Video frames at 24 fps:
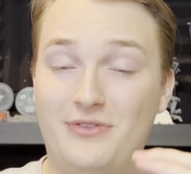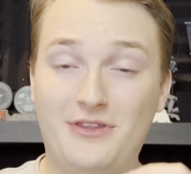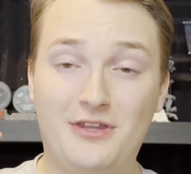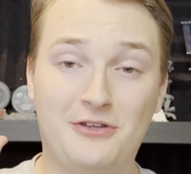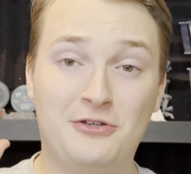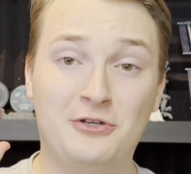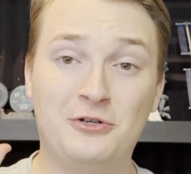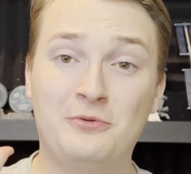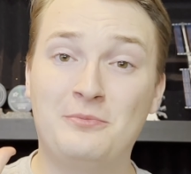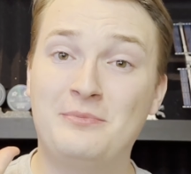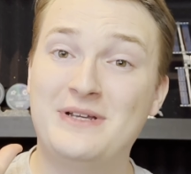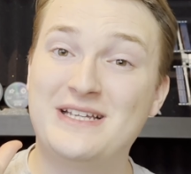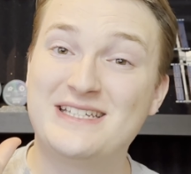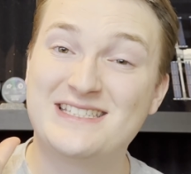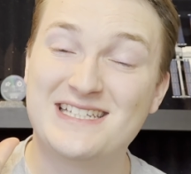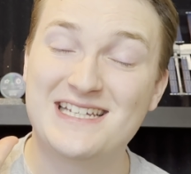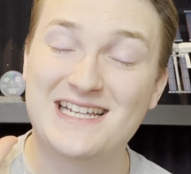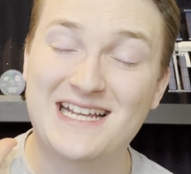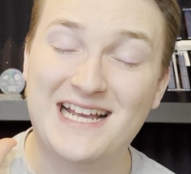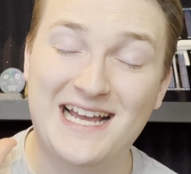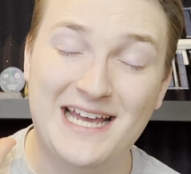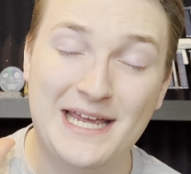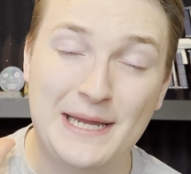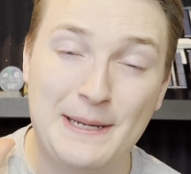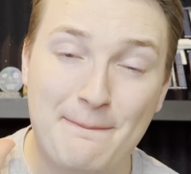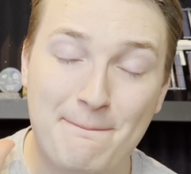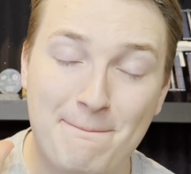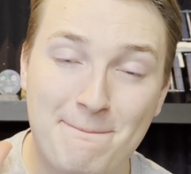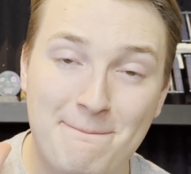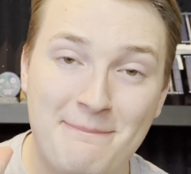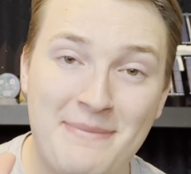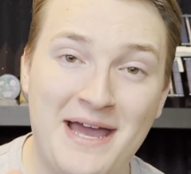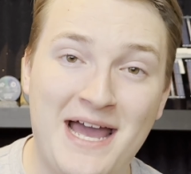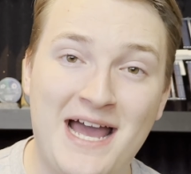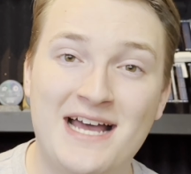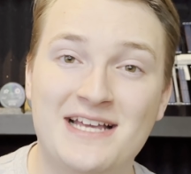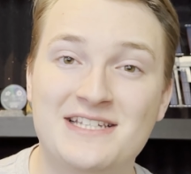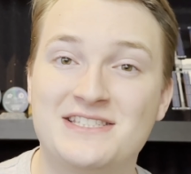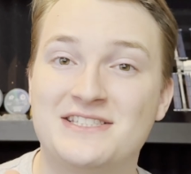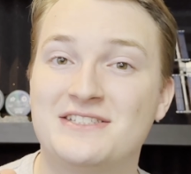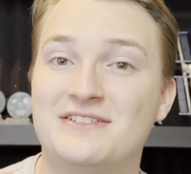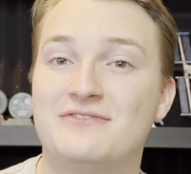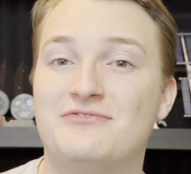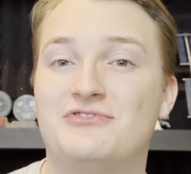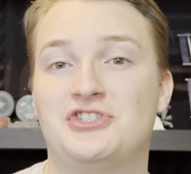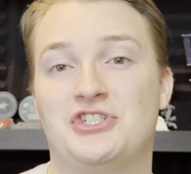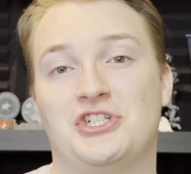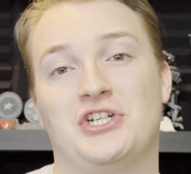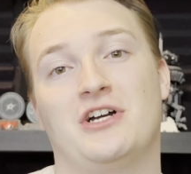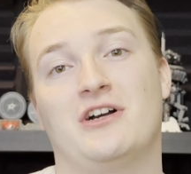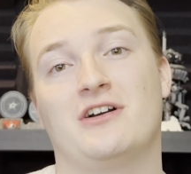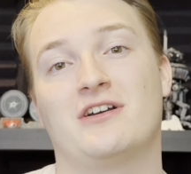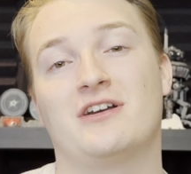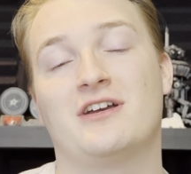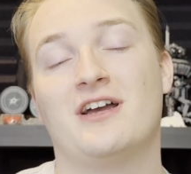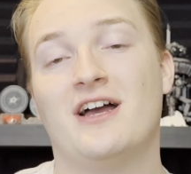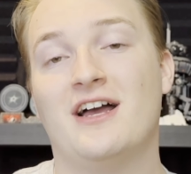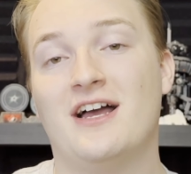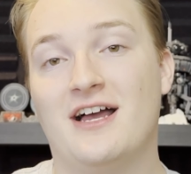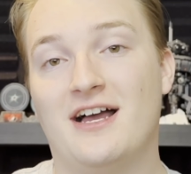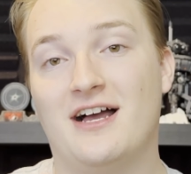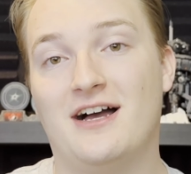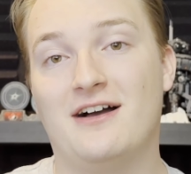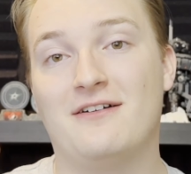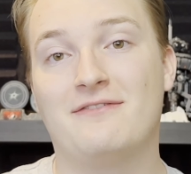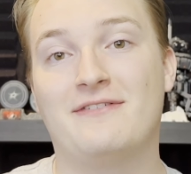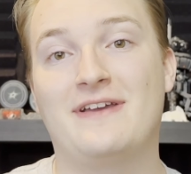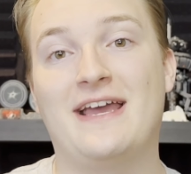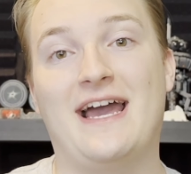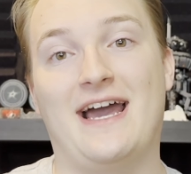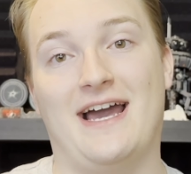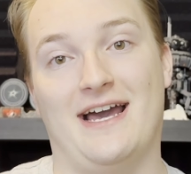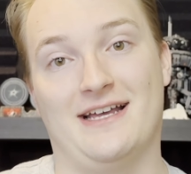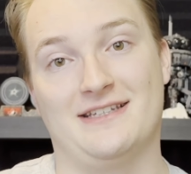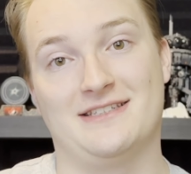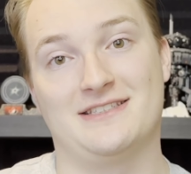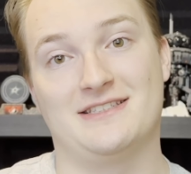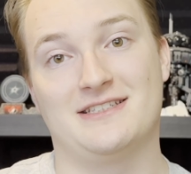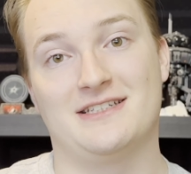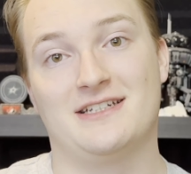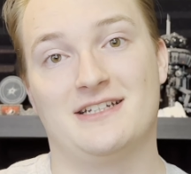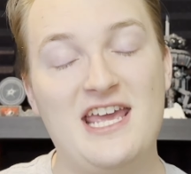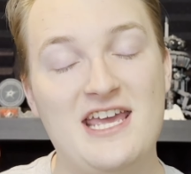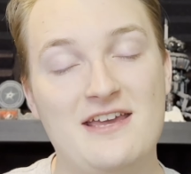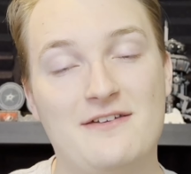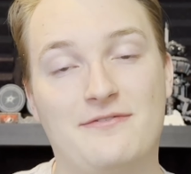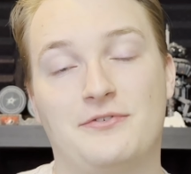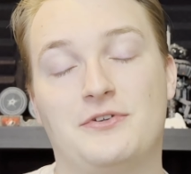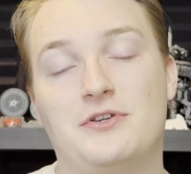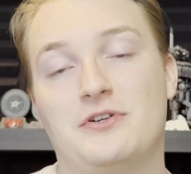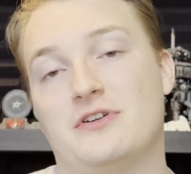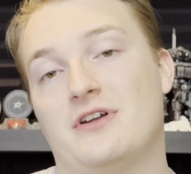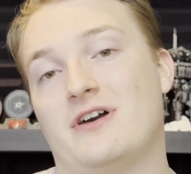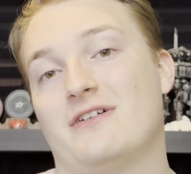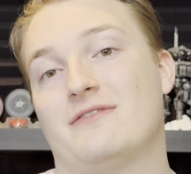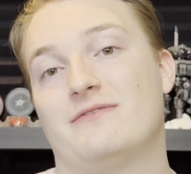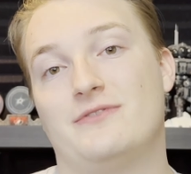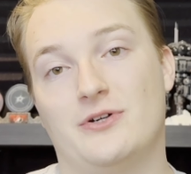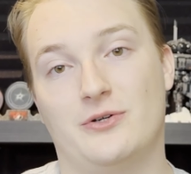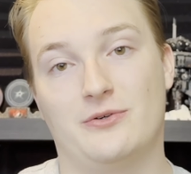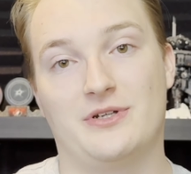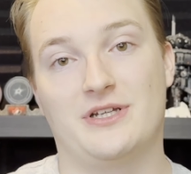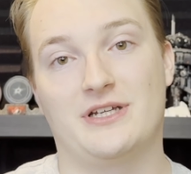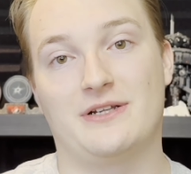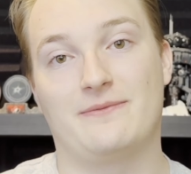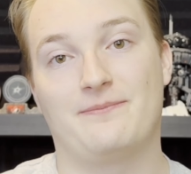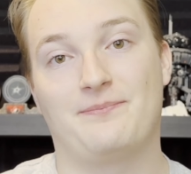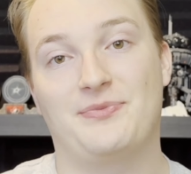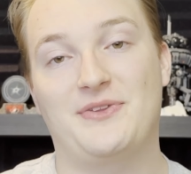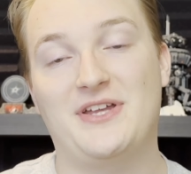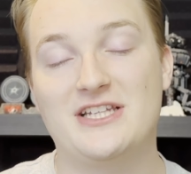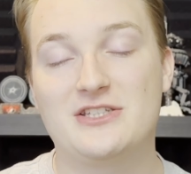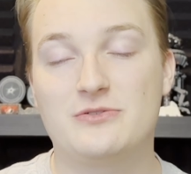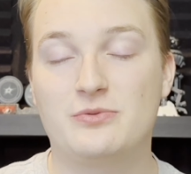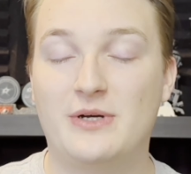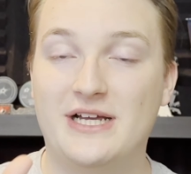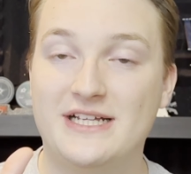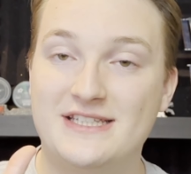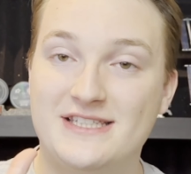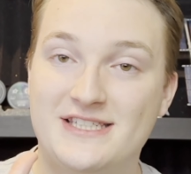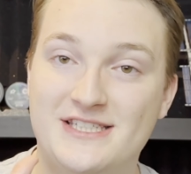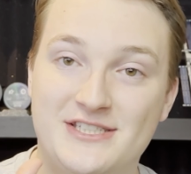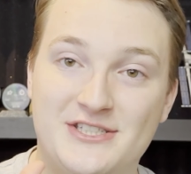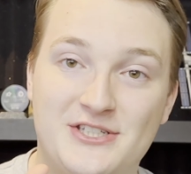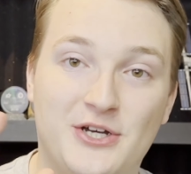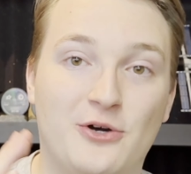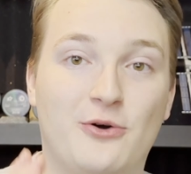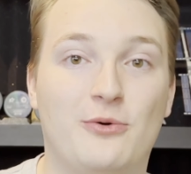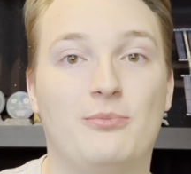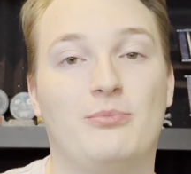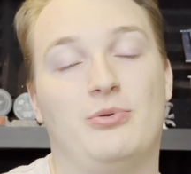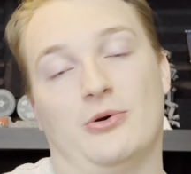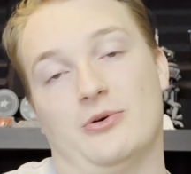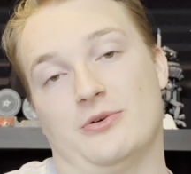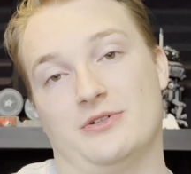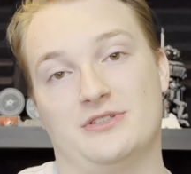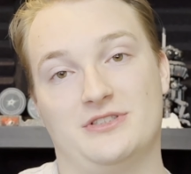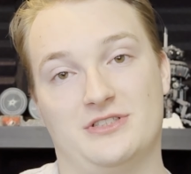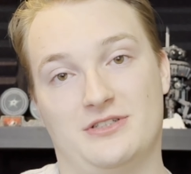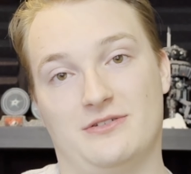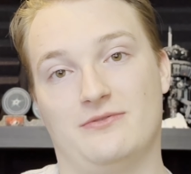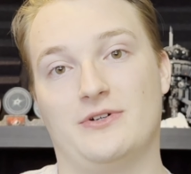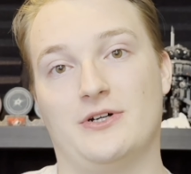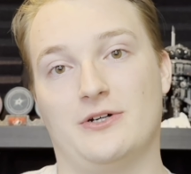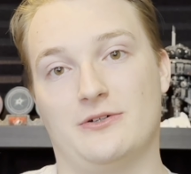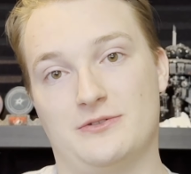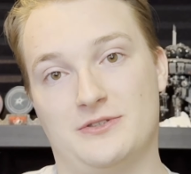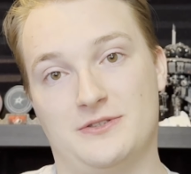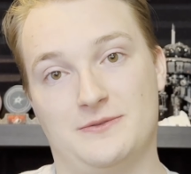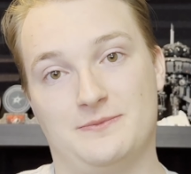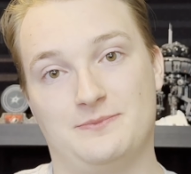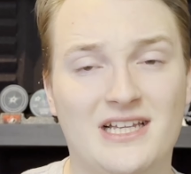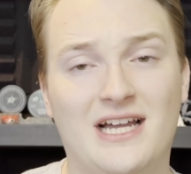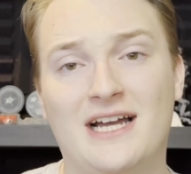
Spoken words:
you're missing a massive chunk of gas if you're not voting. That's why it's so important to vote.